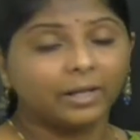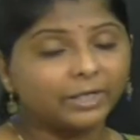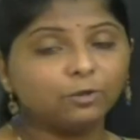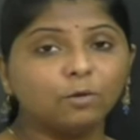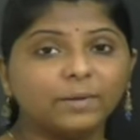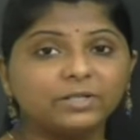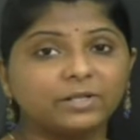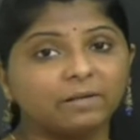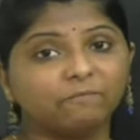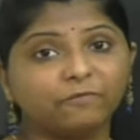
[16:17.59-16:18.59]

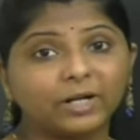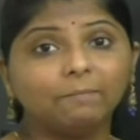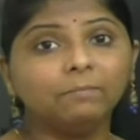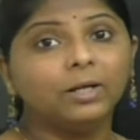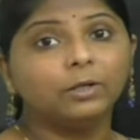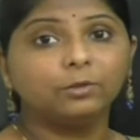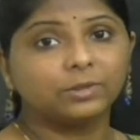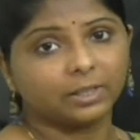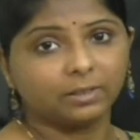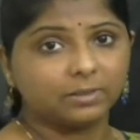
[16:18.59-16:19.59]
endometrium from
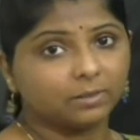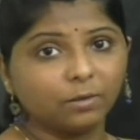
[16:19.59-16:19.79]
uterus.